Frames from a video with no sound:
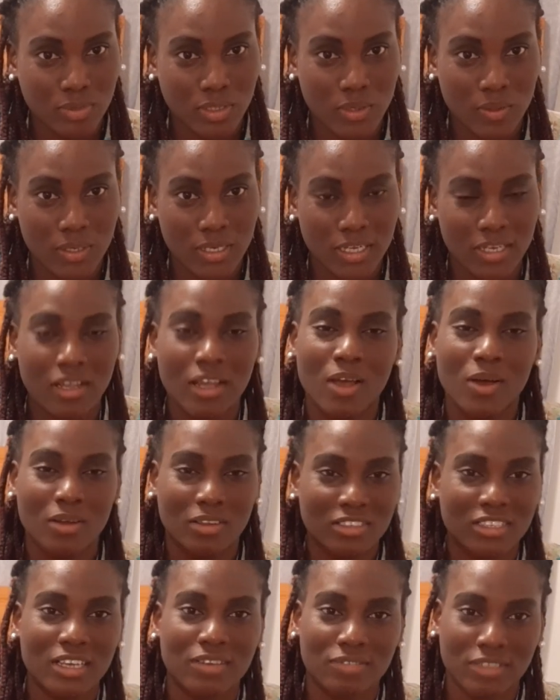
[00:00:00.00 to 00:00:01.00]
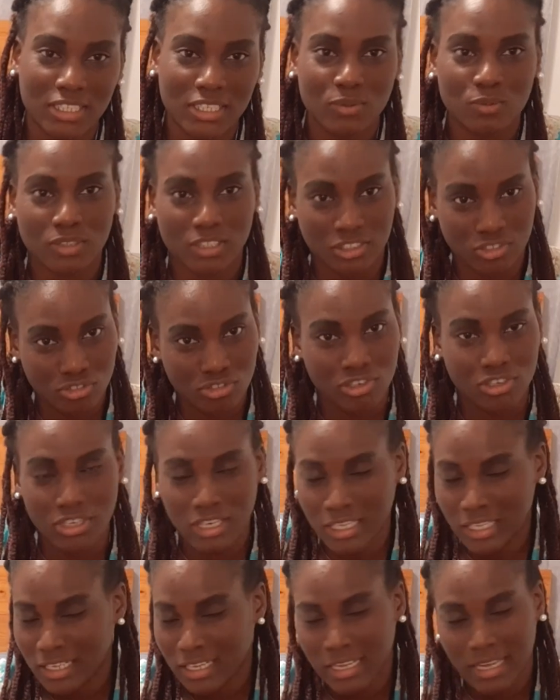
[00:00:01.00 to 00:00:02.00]
Okay, 17 was a struggle.
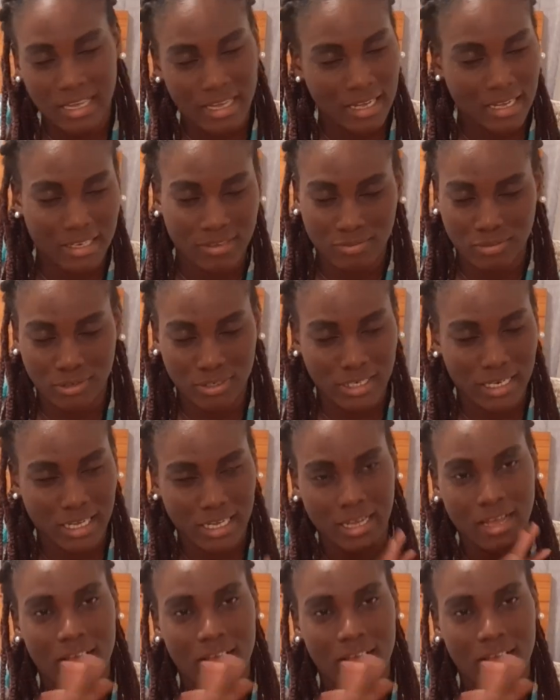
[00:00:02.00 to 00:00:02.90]
I ain't even like,